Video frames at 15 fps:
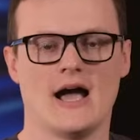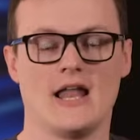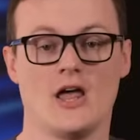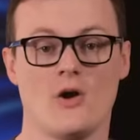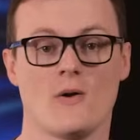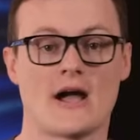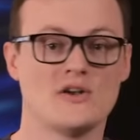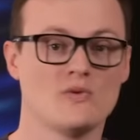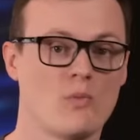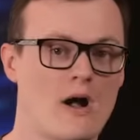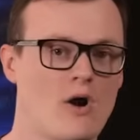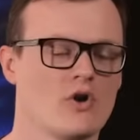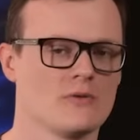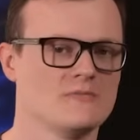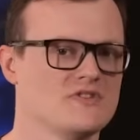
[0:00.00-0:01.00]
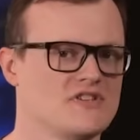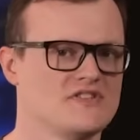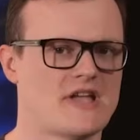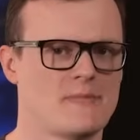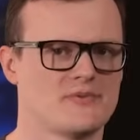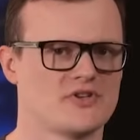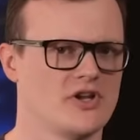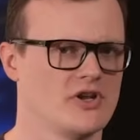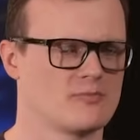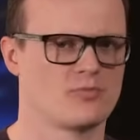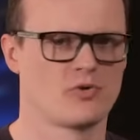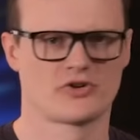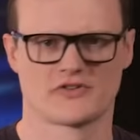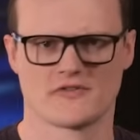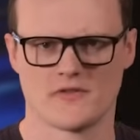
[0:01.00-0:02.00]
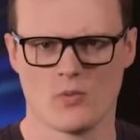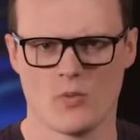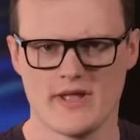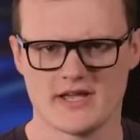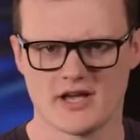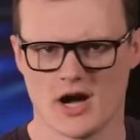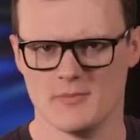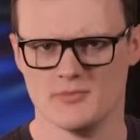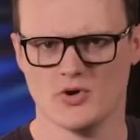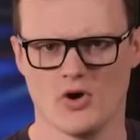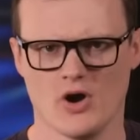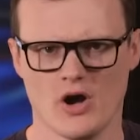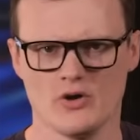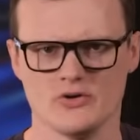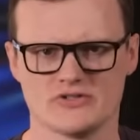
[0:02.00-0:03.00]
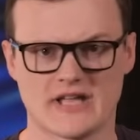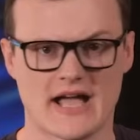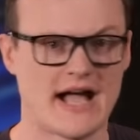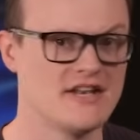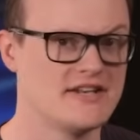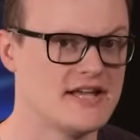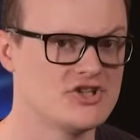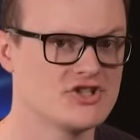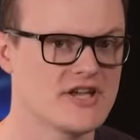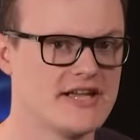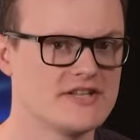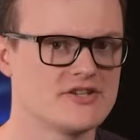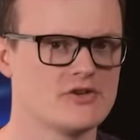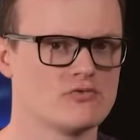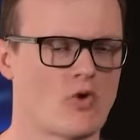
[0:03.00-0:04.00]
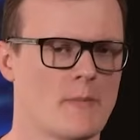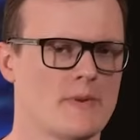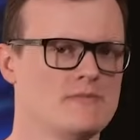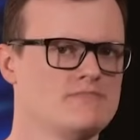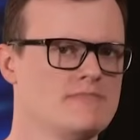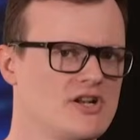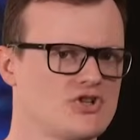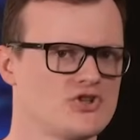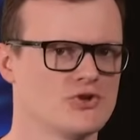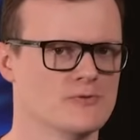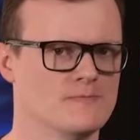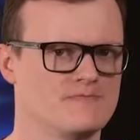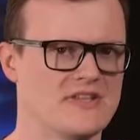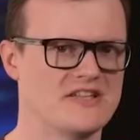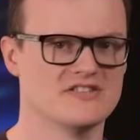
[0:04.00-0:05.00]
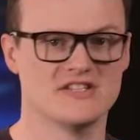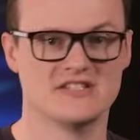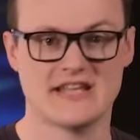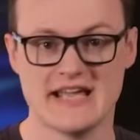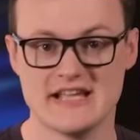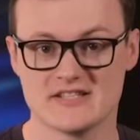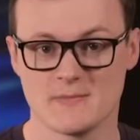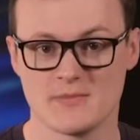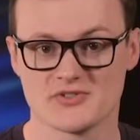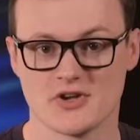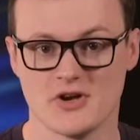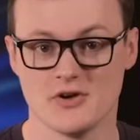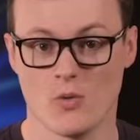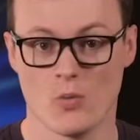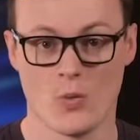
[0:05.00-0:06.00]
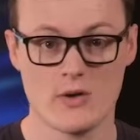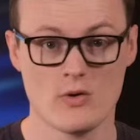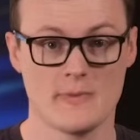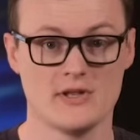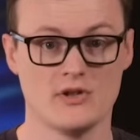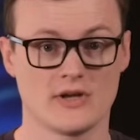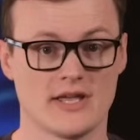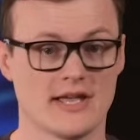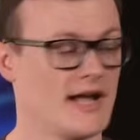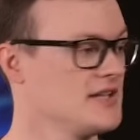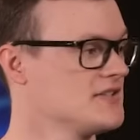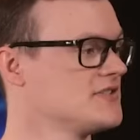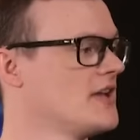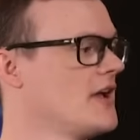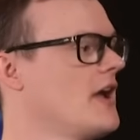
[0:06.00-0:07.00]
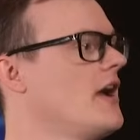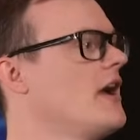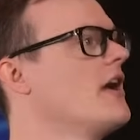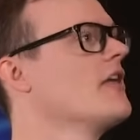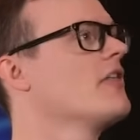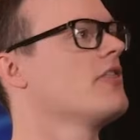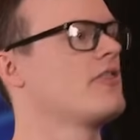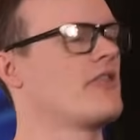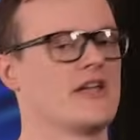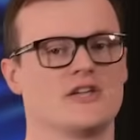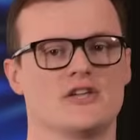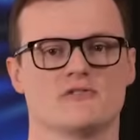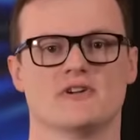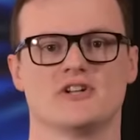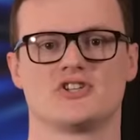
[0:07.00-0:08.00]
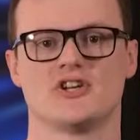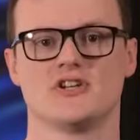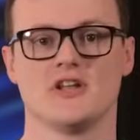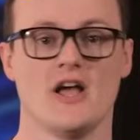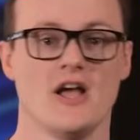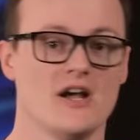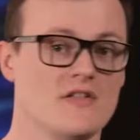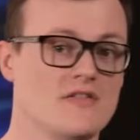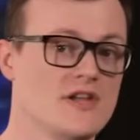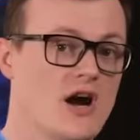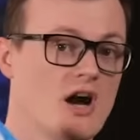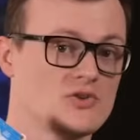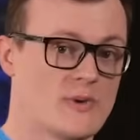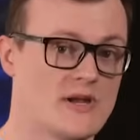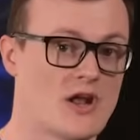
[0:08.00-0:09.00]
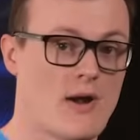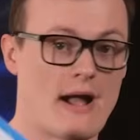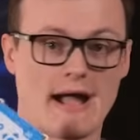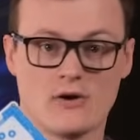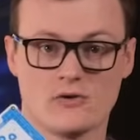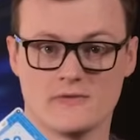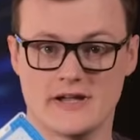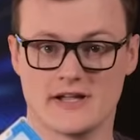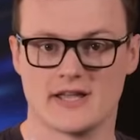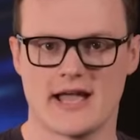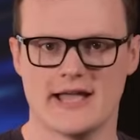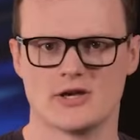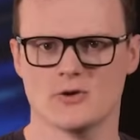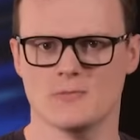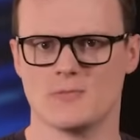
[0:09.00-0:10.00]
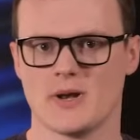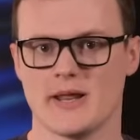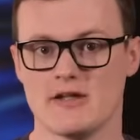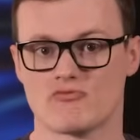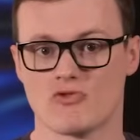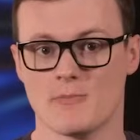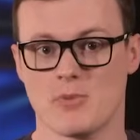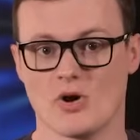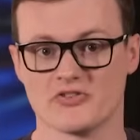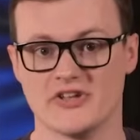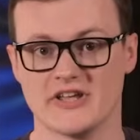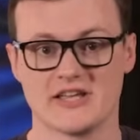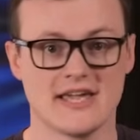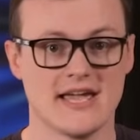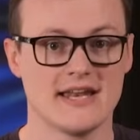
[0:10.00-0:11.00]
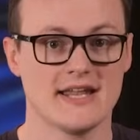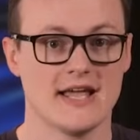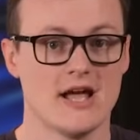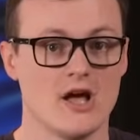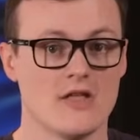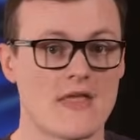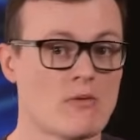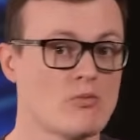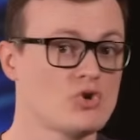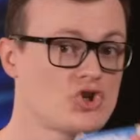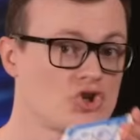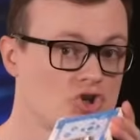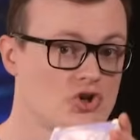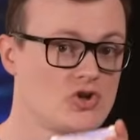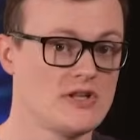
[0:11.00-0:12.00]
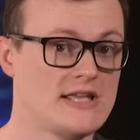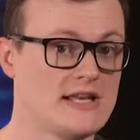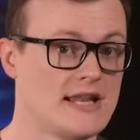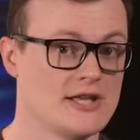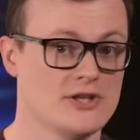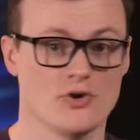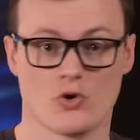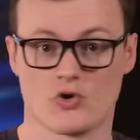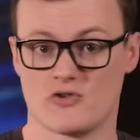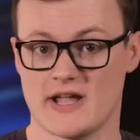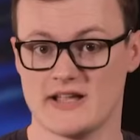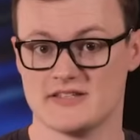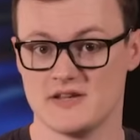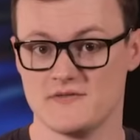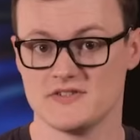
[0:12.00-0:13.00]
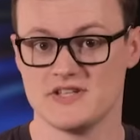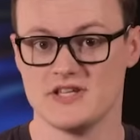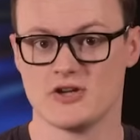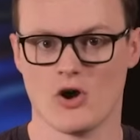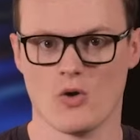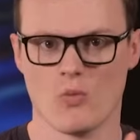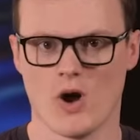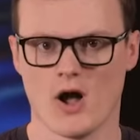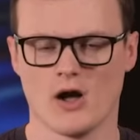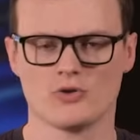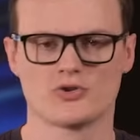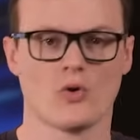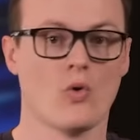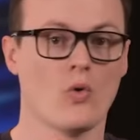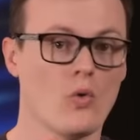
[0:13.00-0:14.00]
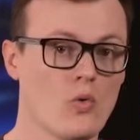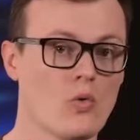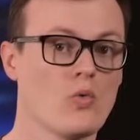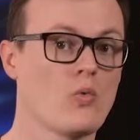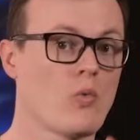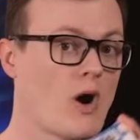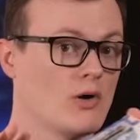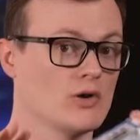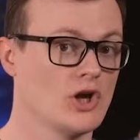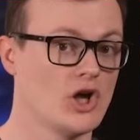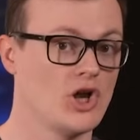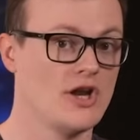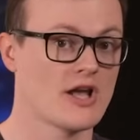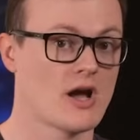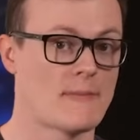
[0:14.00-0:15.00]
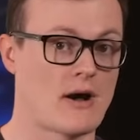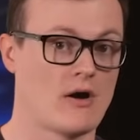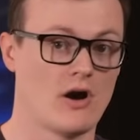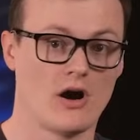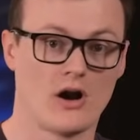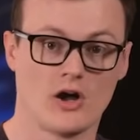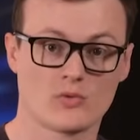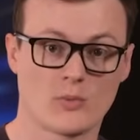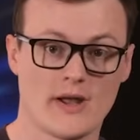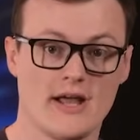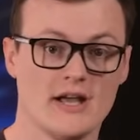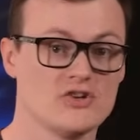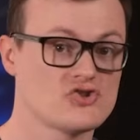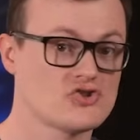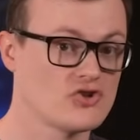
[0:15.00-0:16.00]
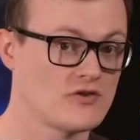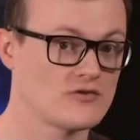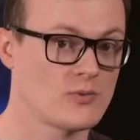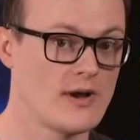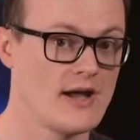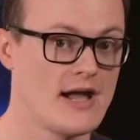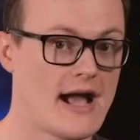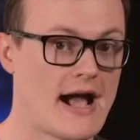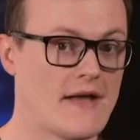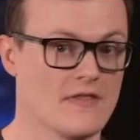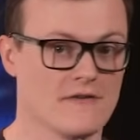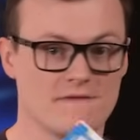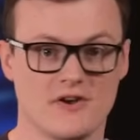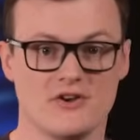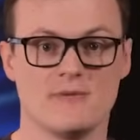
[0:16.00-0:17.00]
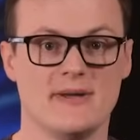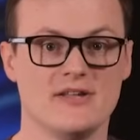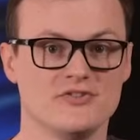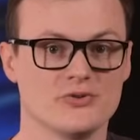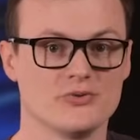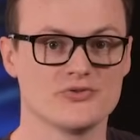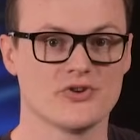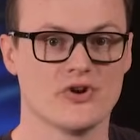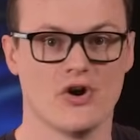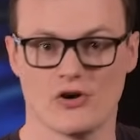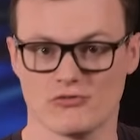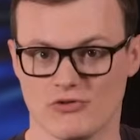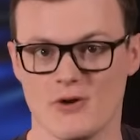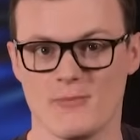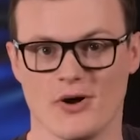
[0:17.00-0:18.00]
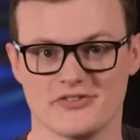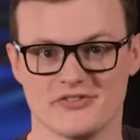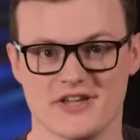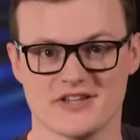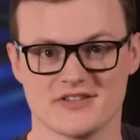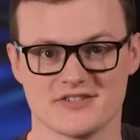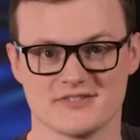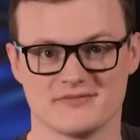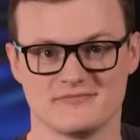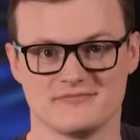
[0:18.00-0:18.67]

Hello and welcome to this episode of Product of the Week. I'm your host and educator, Robin Mitchell. In today's episode, we will be looking at, thank you, Richard, the Arduino Alvik, a complete robotic kit that will surely let your creativity go wild, all while learning about hardware, software, and the fundamentals of robotics.